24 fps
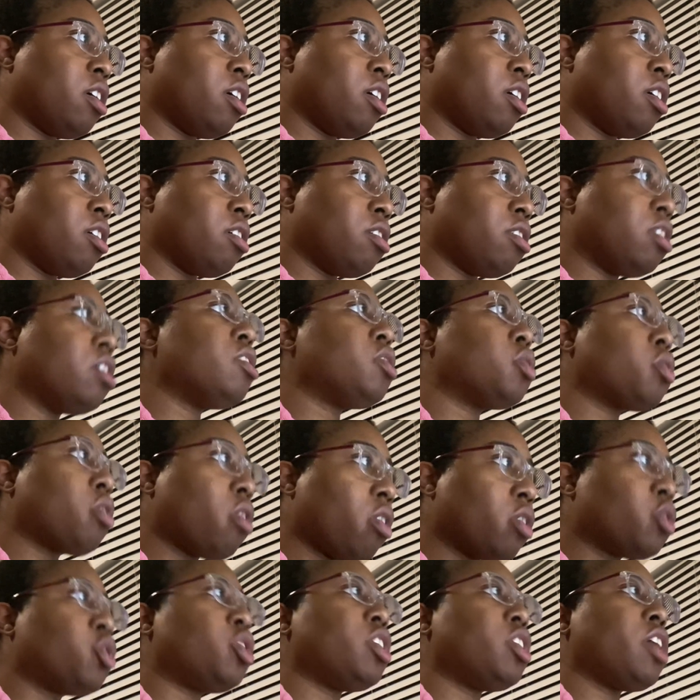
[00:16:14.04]
This
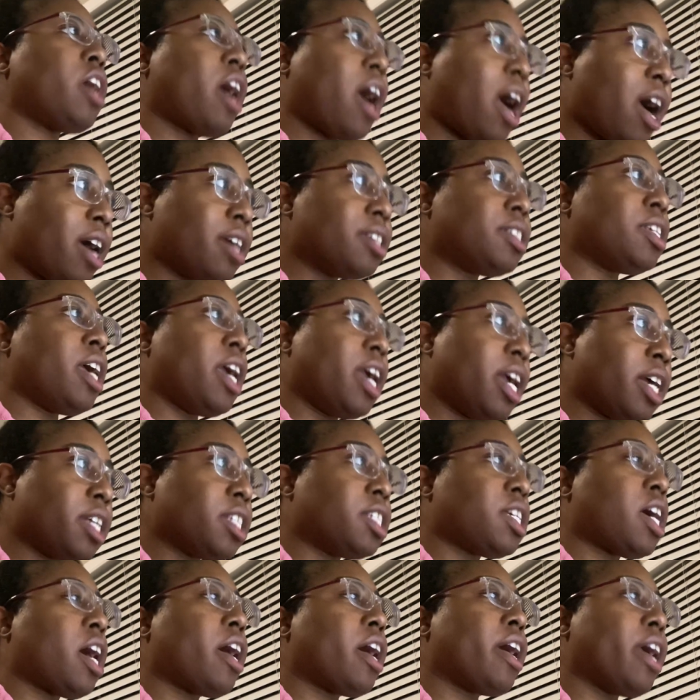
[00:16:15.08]
girl, she has an
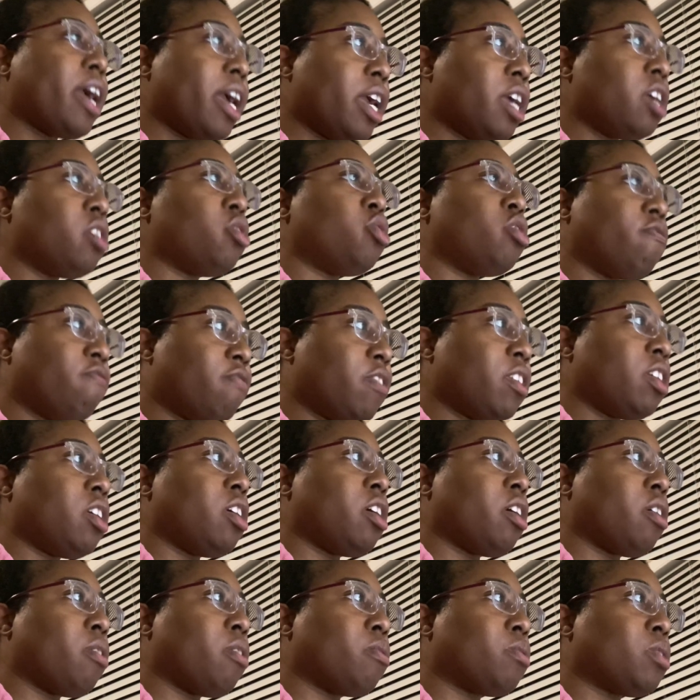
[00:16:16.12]
anti-aging
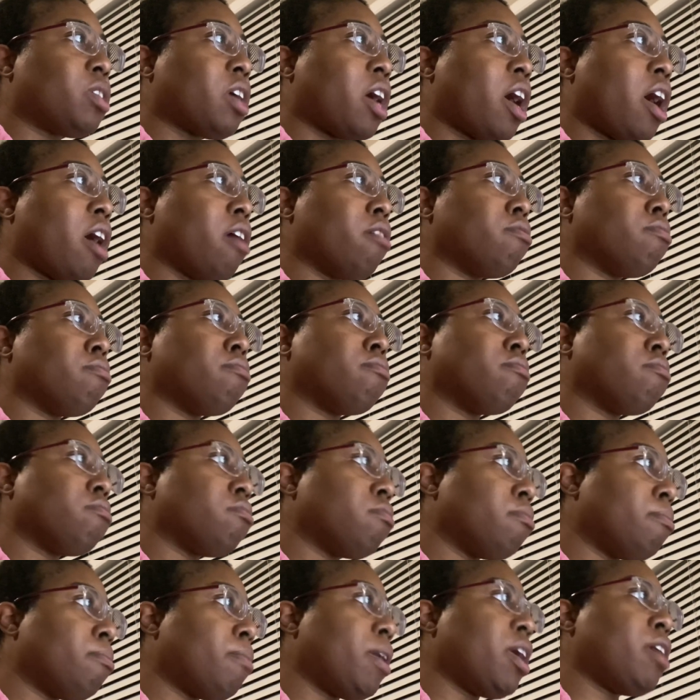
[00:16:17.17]
videos. How,
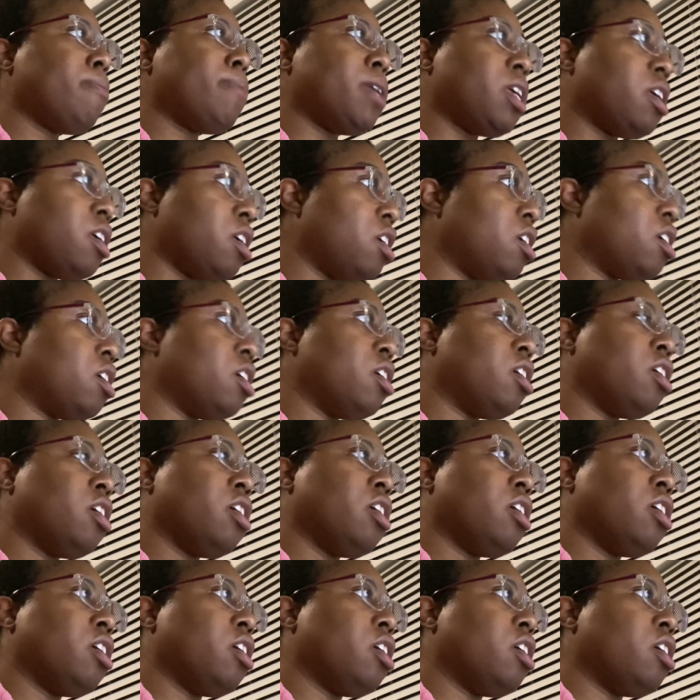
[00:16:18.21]
baby?
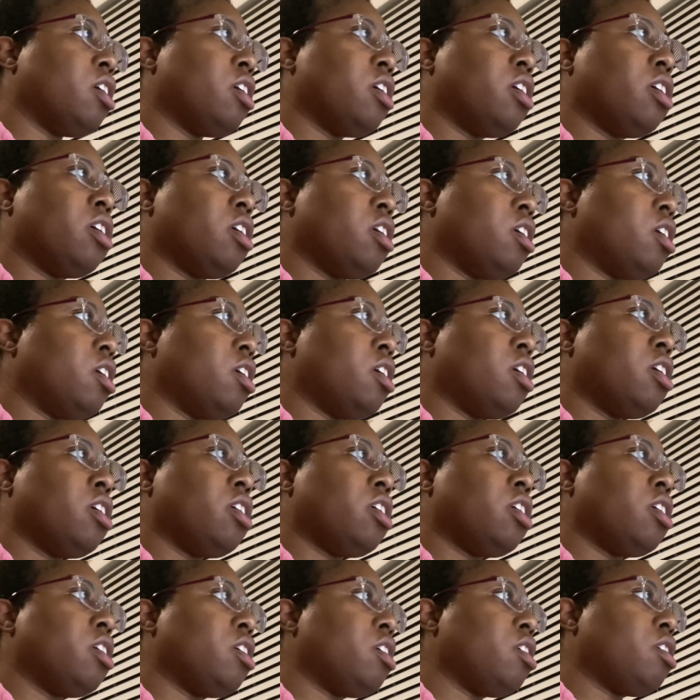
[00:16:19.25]
Oh
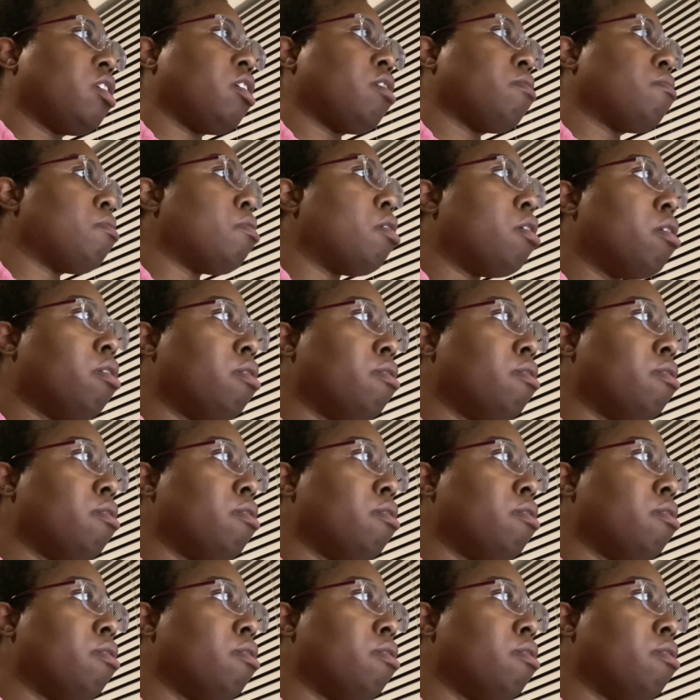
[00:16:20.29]
my God.